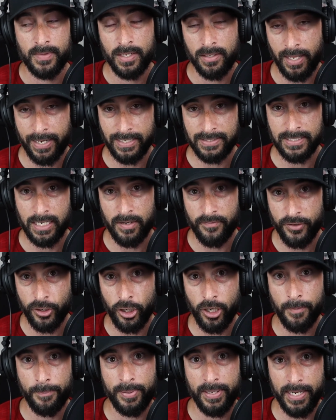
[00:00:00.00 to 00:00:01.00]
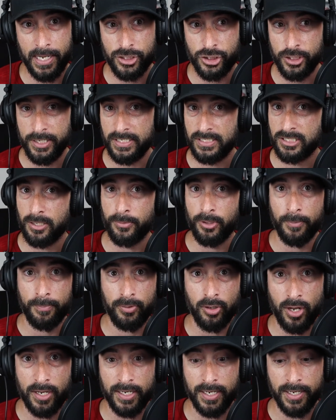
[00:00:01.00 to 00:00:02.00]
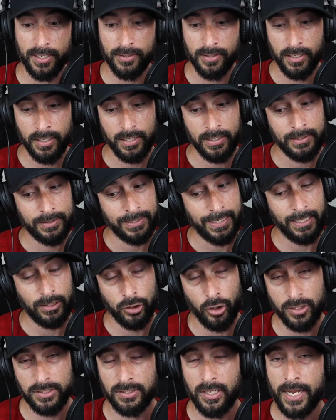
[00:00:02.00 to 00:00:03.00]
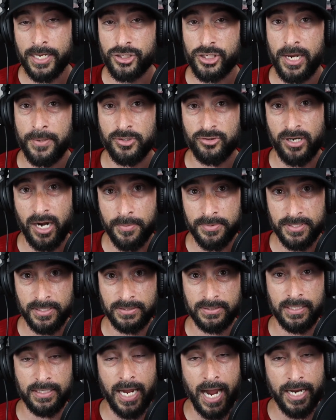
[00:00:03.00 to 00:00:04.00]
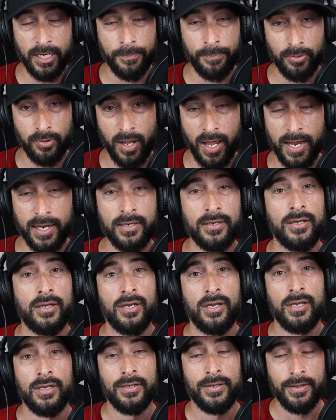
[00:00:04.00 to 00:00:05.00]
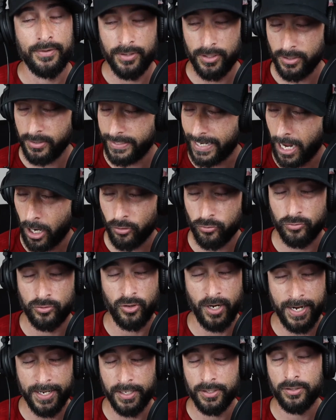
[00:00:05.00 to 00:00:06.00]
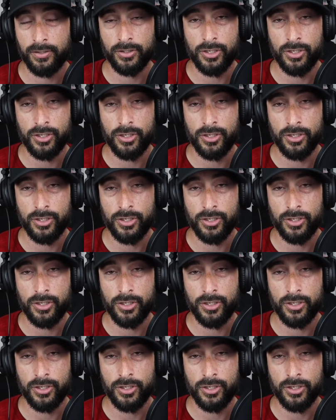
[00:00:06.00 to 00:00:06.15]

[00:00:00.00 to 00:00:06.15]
like I said, if you're in a pinch, you need someone to plug in. It looks like James Robinson's the guy to play. Now, granted,